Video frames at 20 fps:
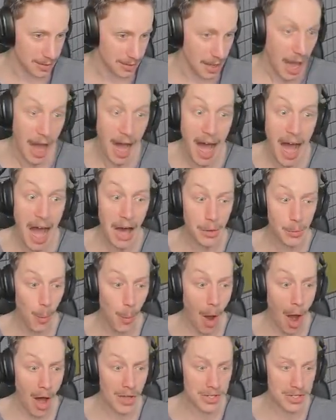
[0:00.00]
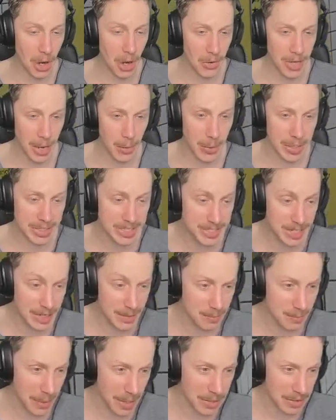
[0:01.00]
Ah, it was! Okay, we
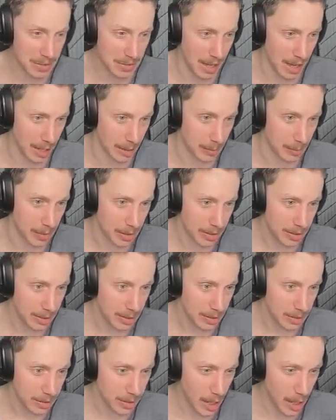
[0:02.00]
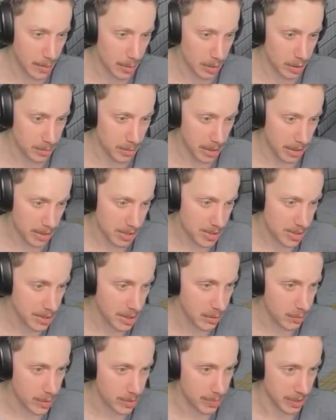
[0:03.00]
didn't beat the game. The game only made us
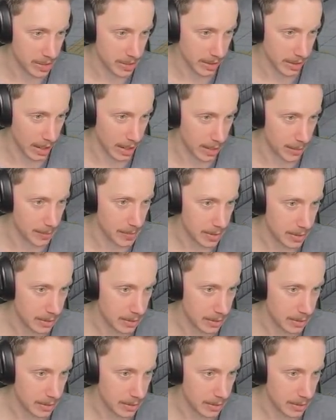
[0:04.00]
think we beat the game.